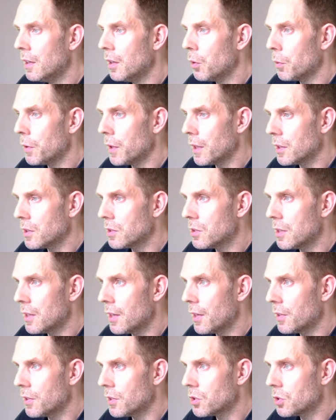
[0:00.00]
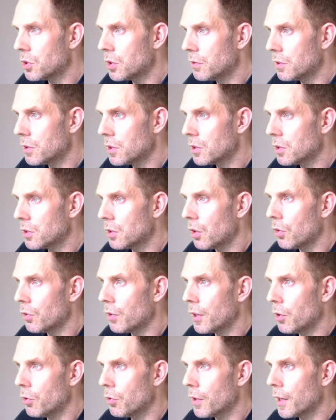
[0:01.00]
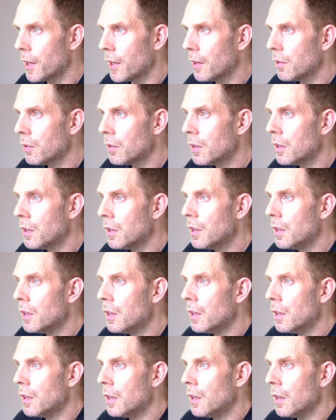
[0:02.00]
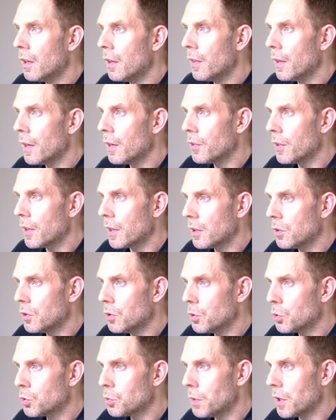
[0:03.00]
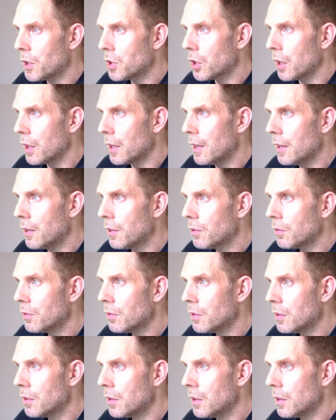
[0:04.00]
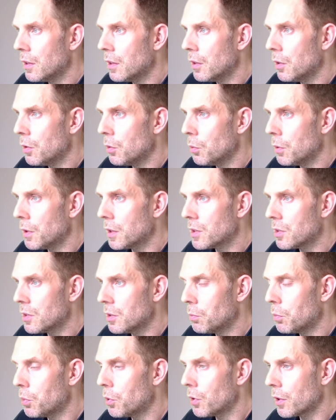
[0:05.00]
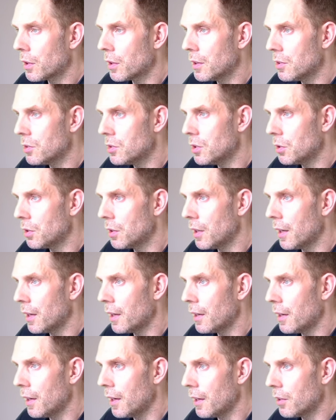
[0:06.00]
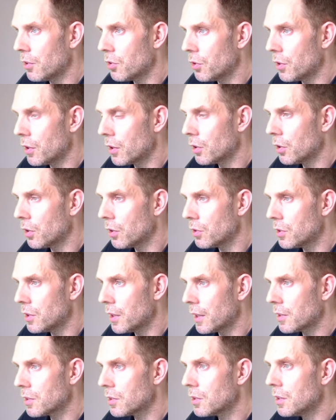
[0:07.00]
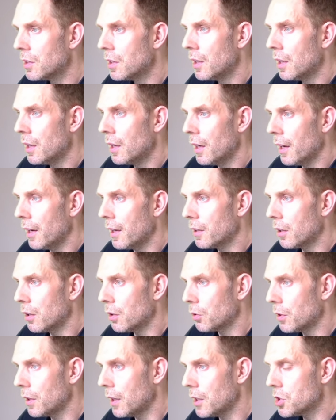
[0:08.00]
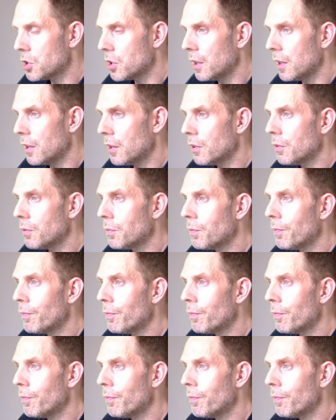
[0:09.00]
We can see that the service is already running. Nothing too special here. What's important is you can enter a contact and a location here,